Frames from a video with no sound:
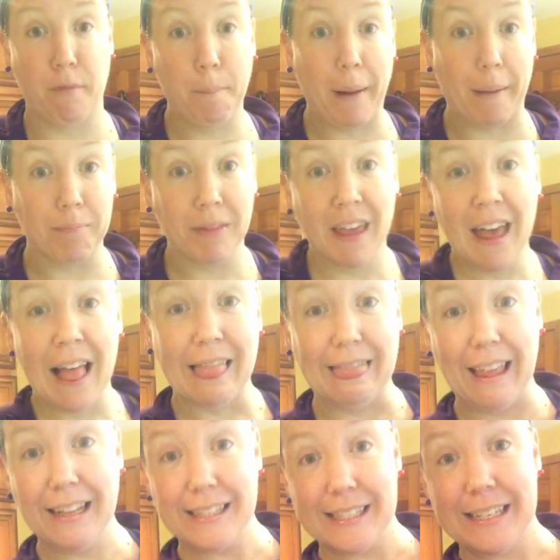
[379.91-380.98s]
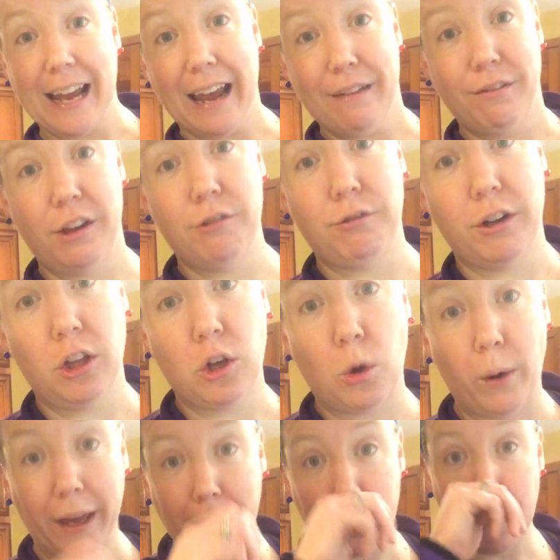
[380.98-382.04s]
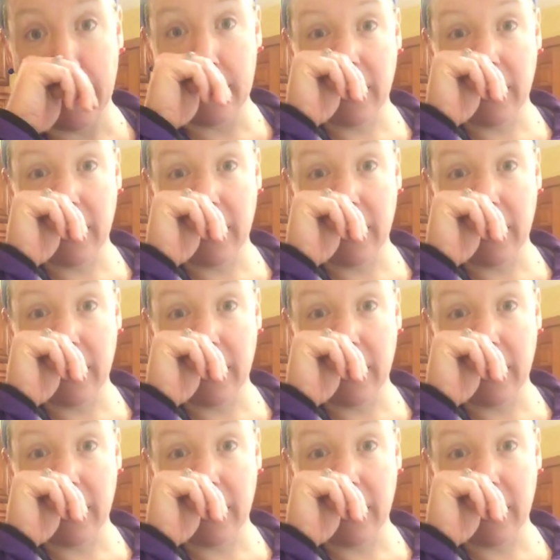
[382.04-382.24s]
But let's dive in real quick